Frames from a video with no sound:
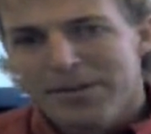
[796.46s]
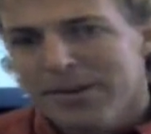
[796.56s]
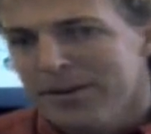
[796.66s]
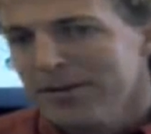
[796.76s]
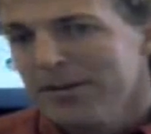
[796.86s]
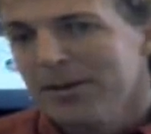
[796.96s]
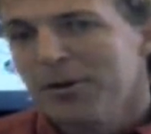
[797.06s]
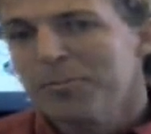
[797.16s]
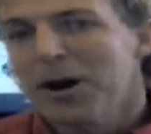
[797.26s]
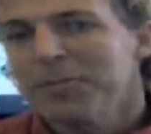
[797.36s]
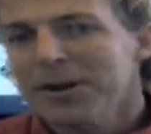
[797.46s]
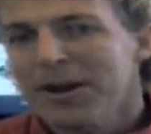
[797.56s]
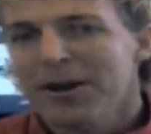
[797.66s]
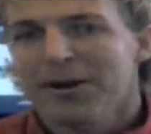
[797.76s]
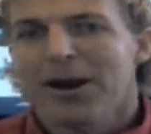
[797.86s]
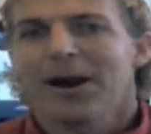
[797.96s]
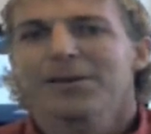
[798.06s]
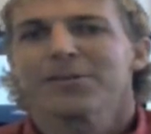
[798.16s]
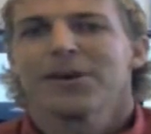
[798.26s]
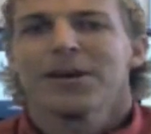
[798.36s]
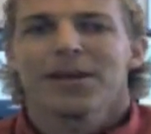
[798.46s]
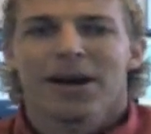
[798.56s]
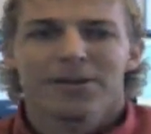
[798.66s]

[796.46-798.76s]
Obamacare Act that